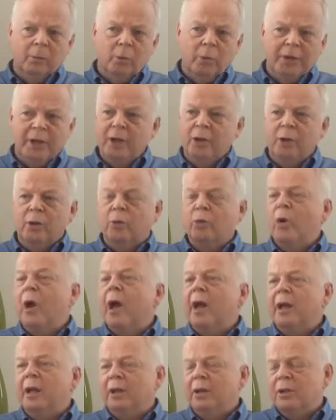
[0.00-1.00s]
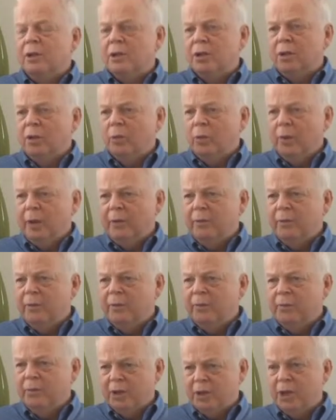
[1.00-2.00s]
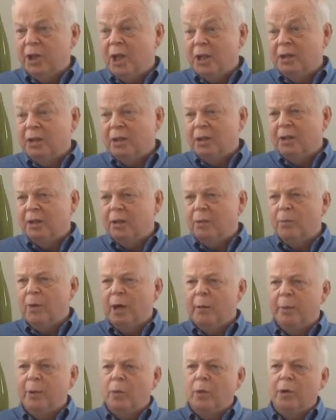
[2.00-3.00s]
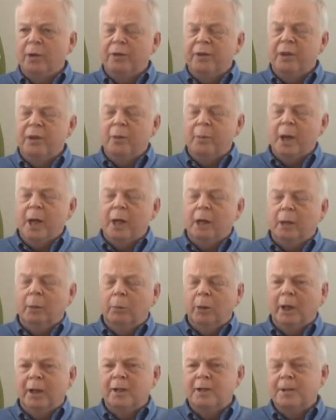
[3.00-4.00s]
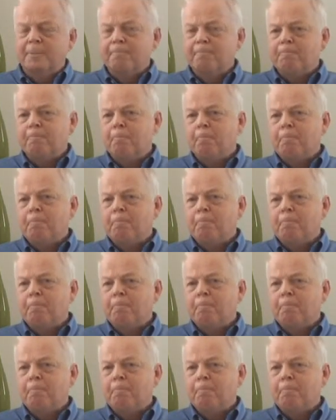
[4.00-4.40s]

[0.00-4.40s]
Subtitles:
within the range that we've suggested it might be worth in the marketplace.